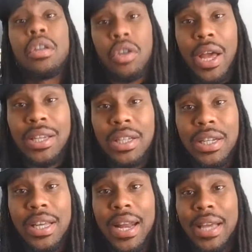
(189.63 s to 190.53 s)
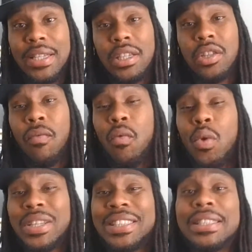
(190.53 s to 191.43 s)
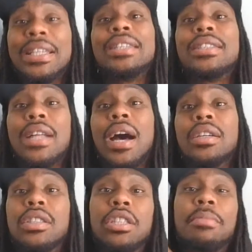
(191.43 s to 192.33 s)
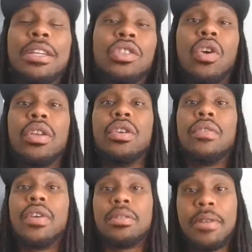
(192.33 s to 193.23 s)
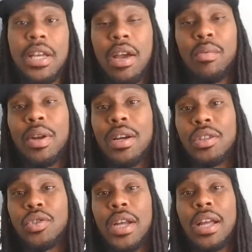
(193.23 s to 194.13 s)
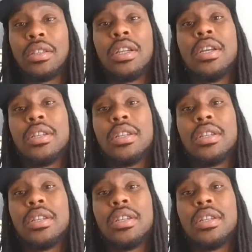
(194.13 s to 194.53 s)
you actually get access to four to six stocks just by starting your investment account with $100.